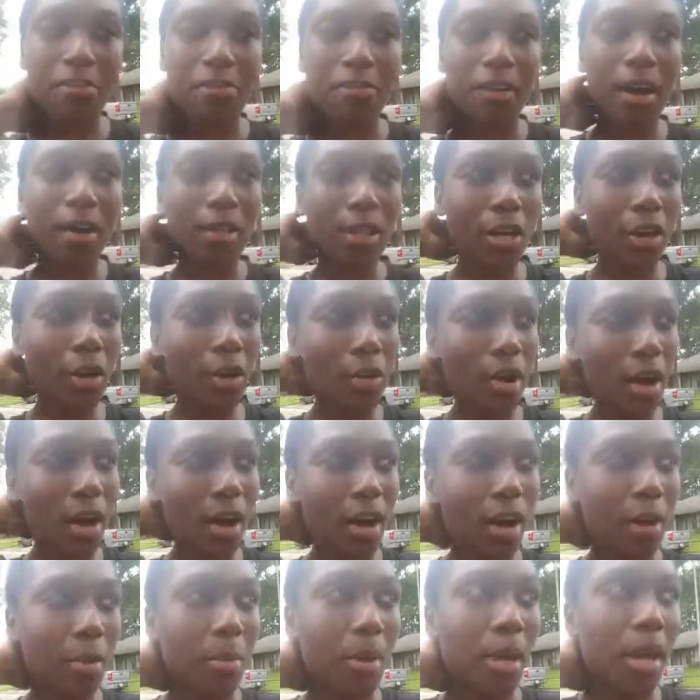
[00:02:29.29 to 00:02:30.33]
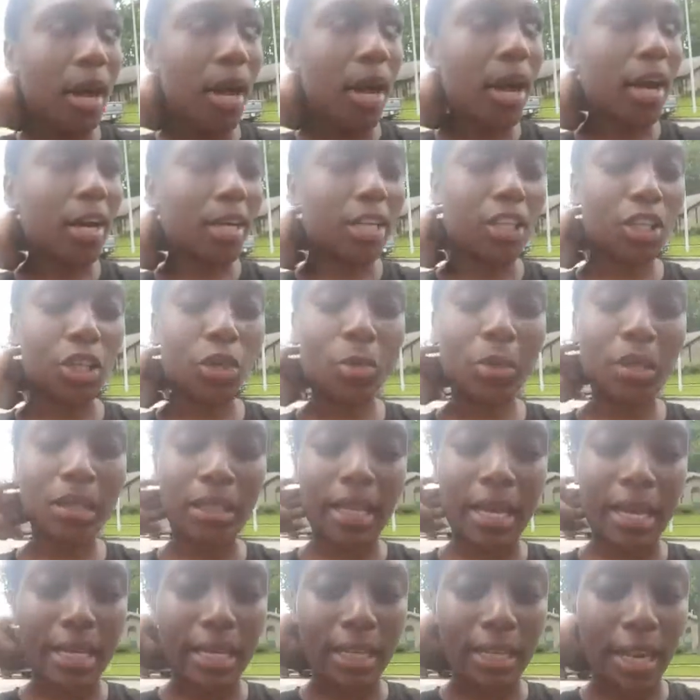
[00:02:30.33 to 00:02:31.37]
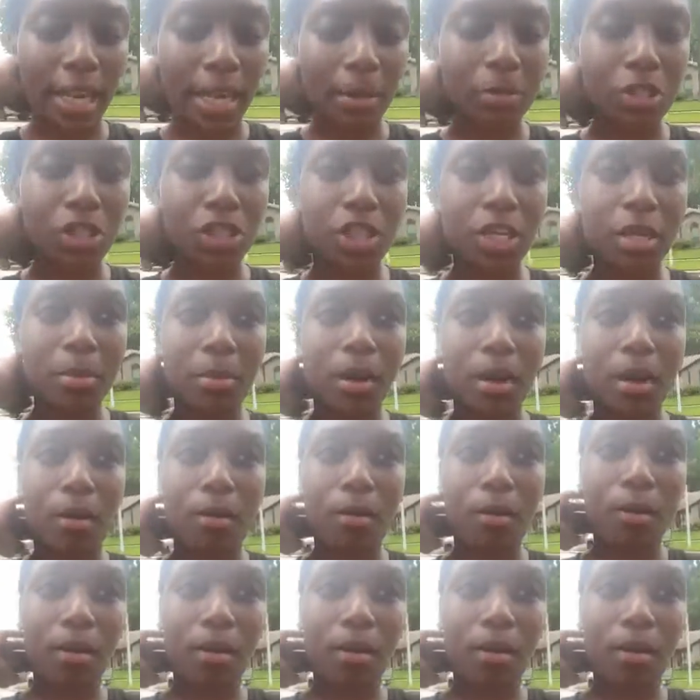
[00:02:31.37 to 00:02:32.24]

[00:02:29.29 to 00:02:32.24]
I follow um, a Cuban lady named Shima